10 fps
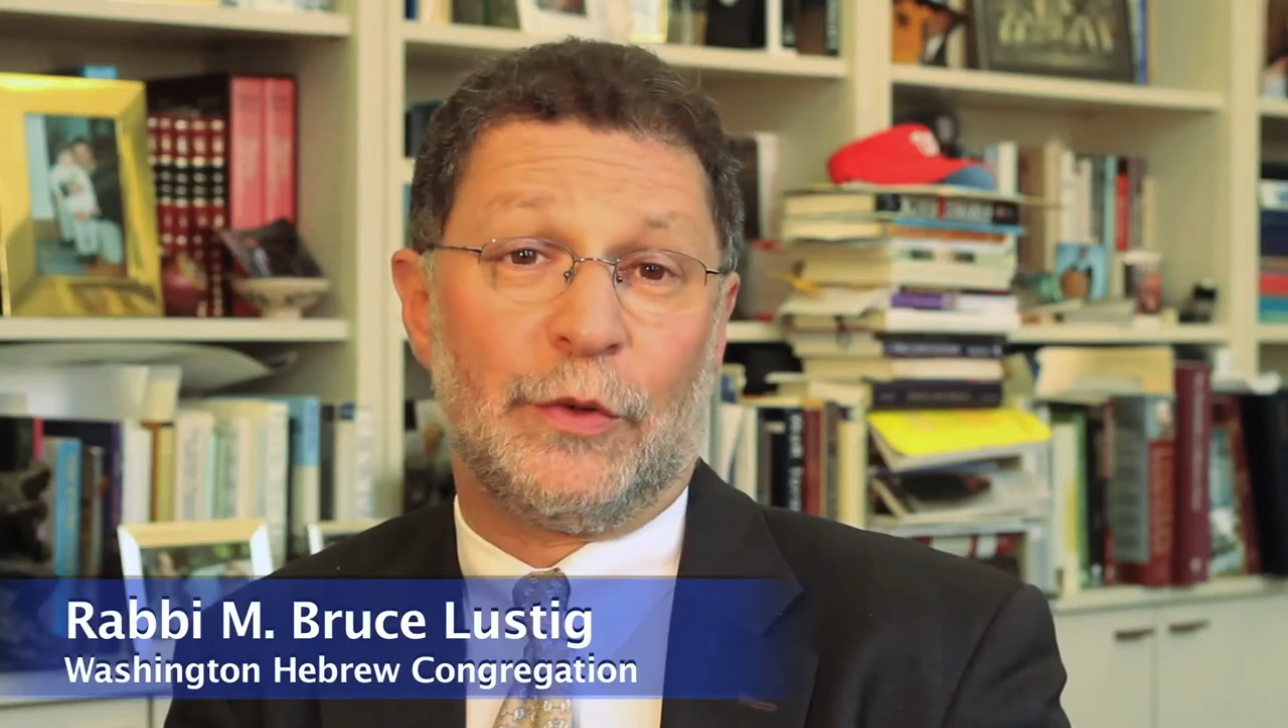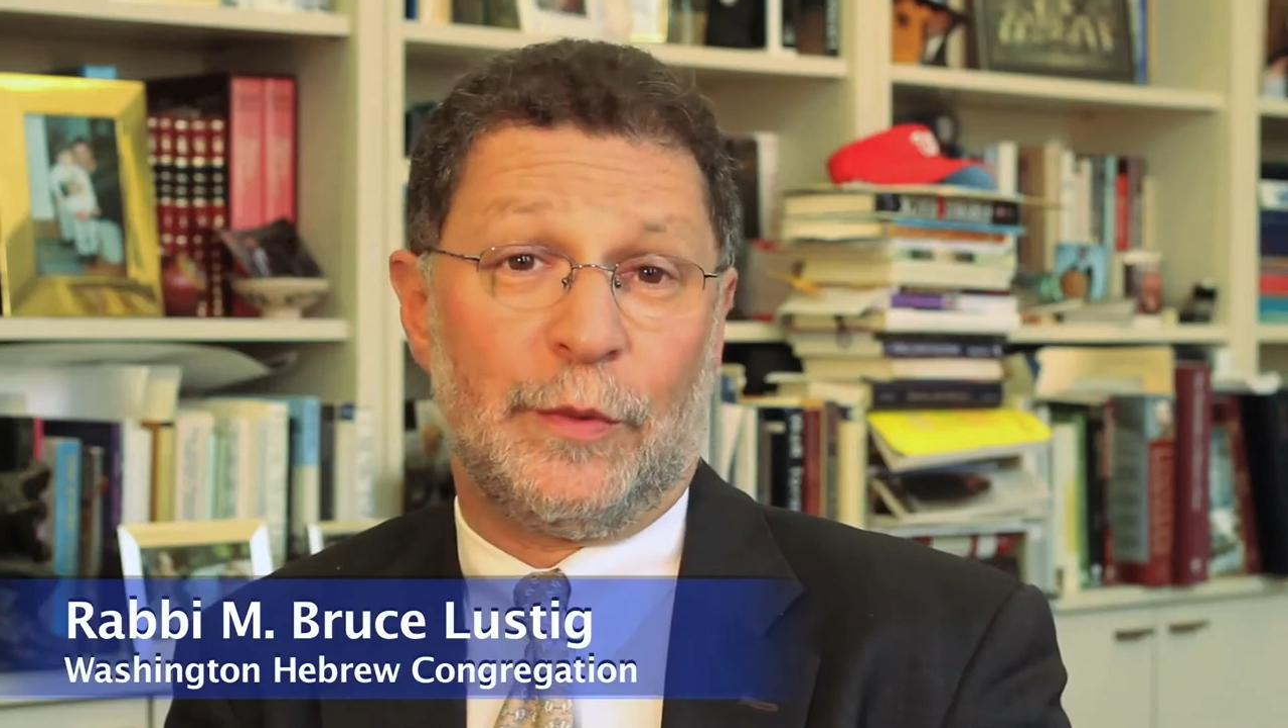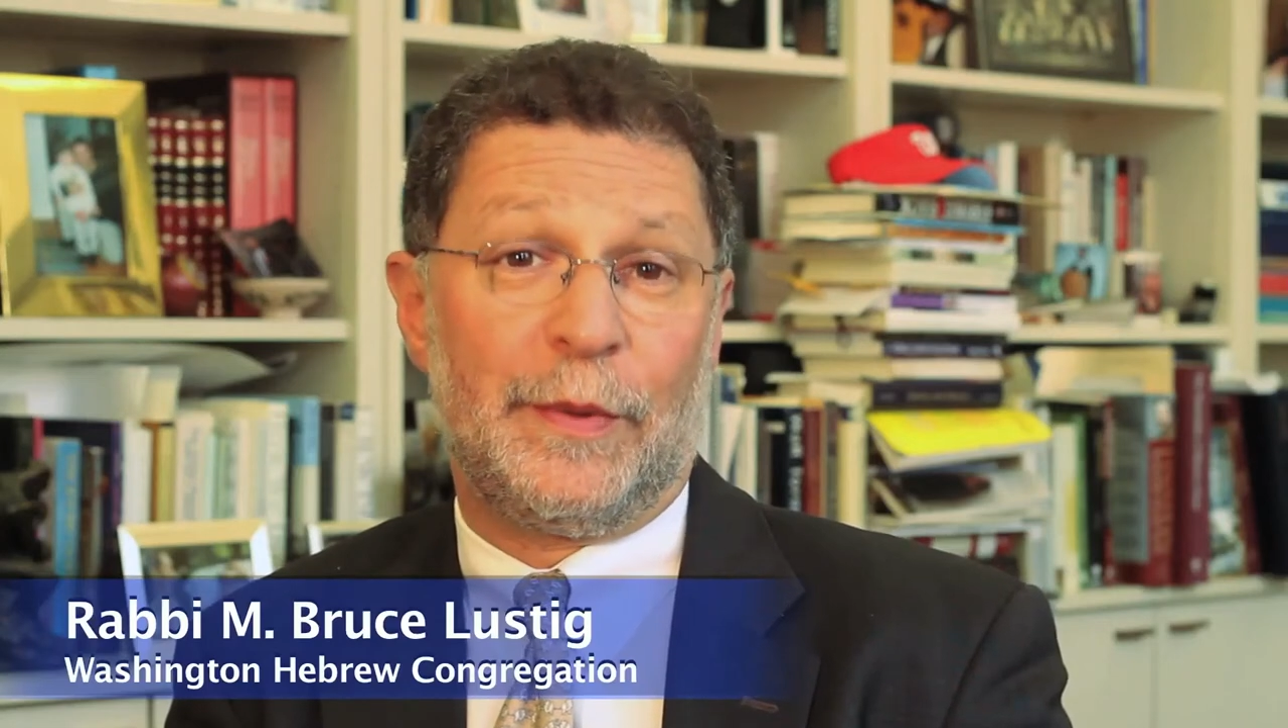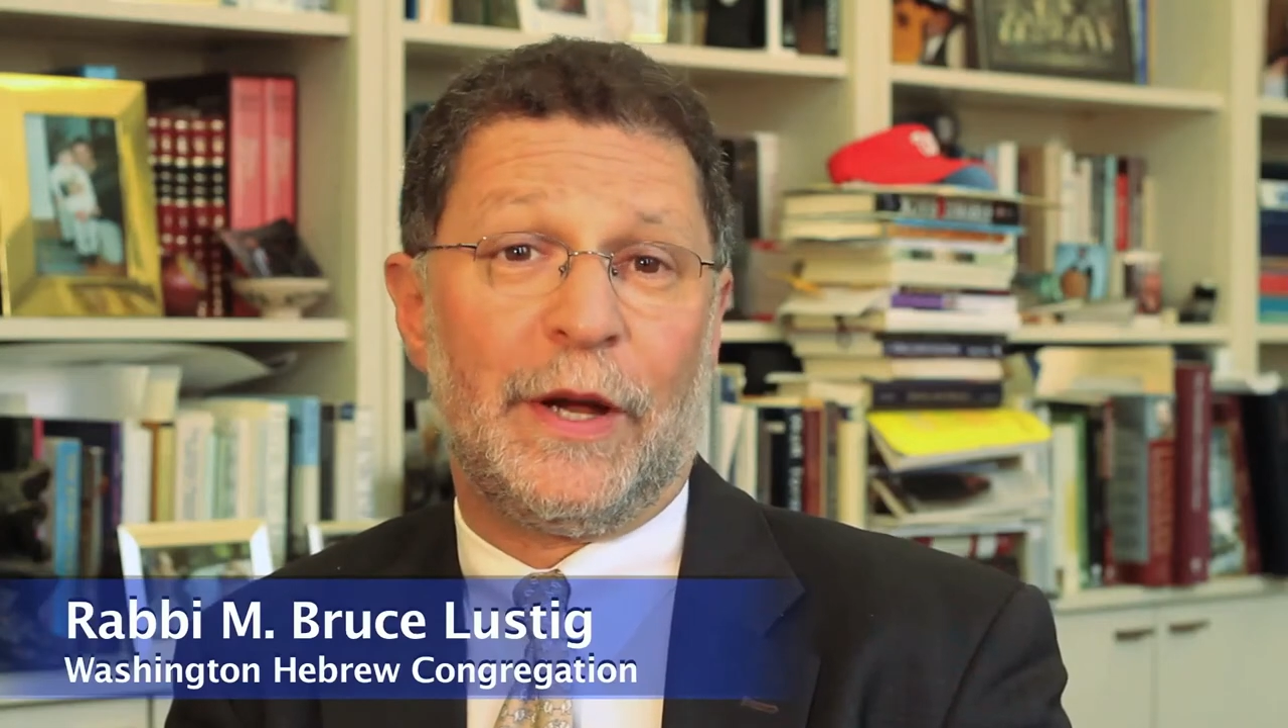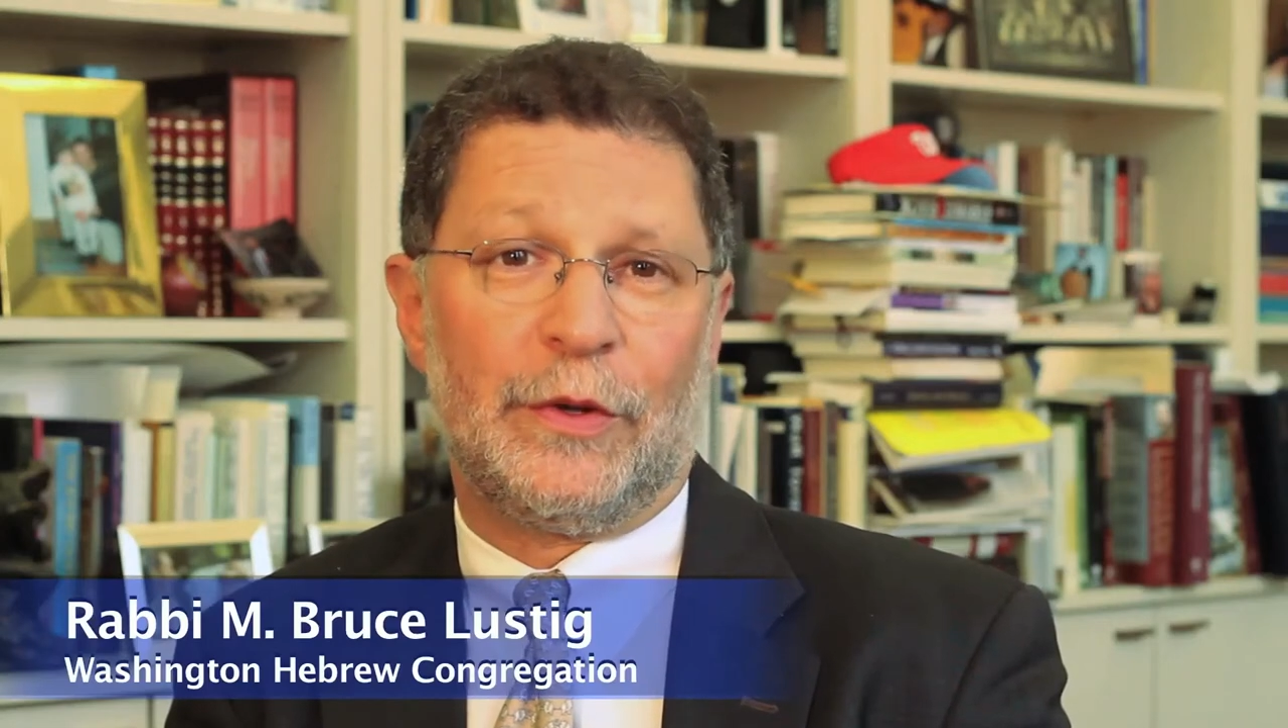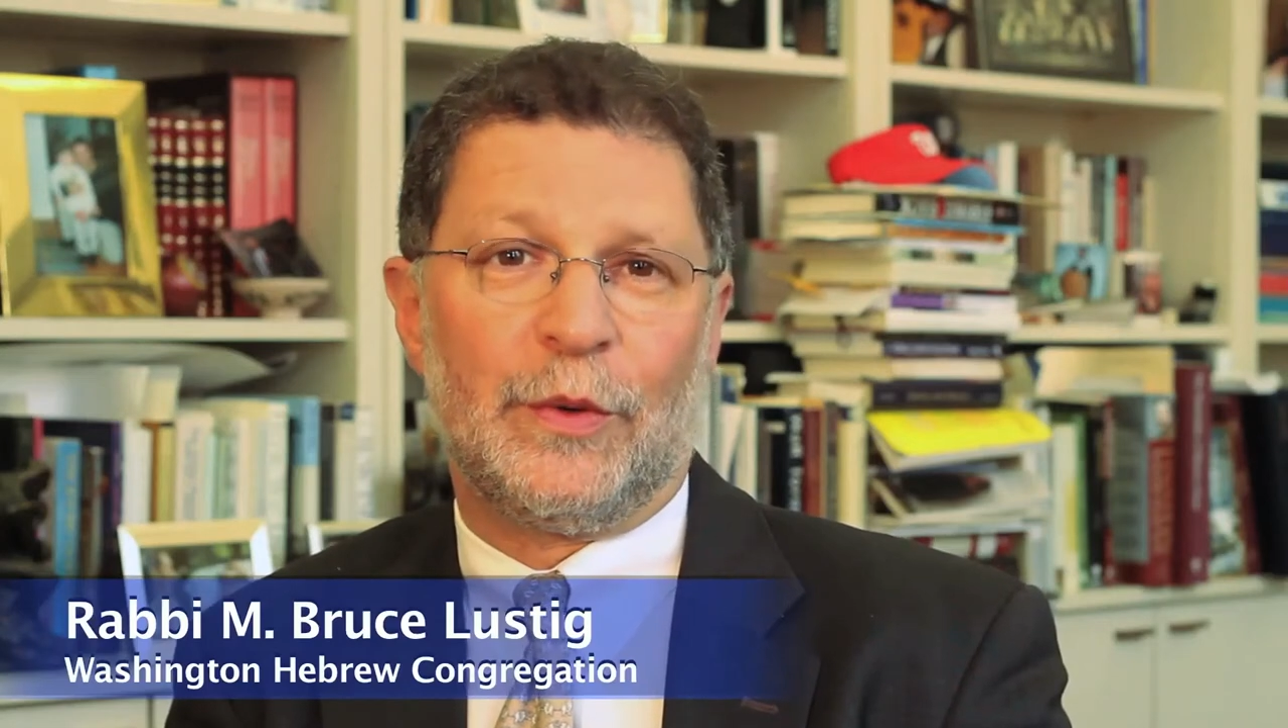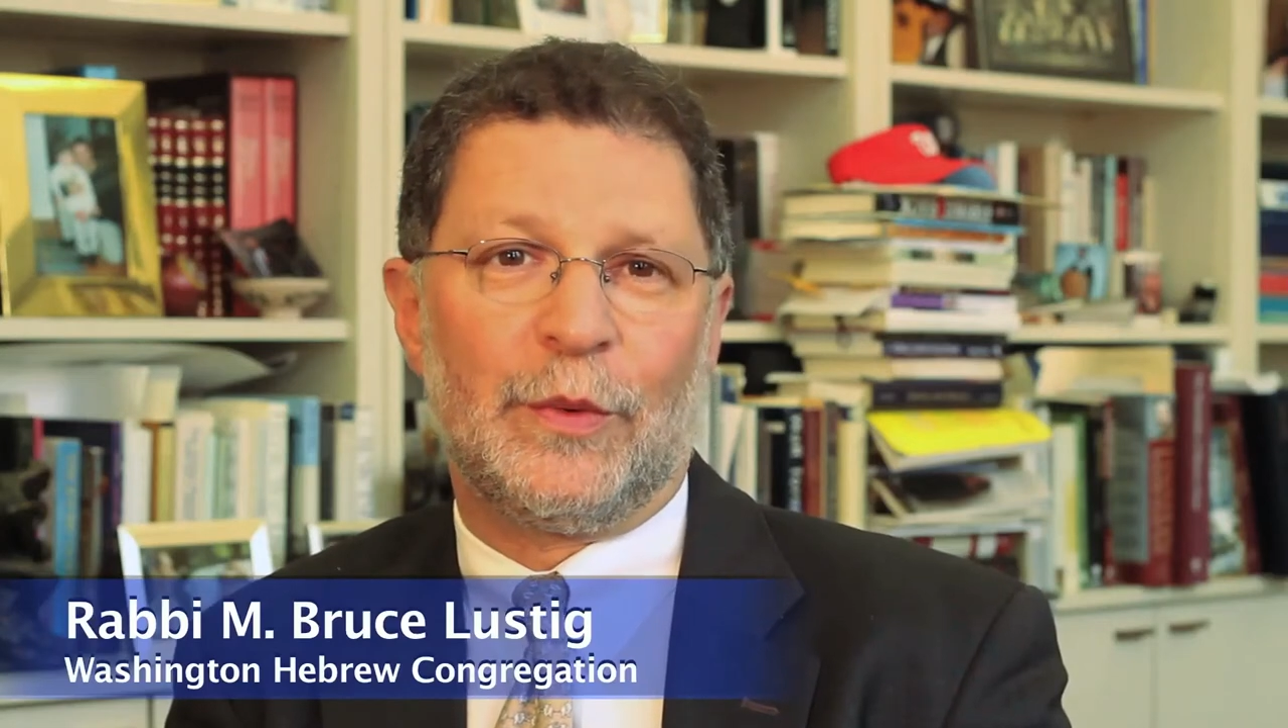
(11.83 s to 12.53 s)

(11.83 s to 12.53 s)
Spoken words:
repair the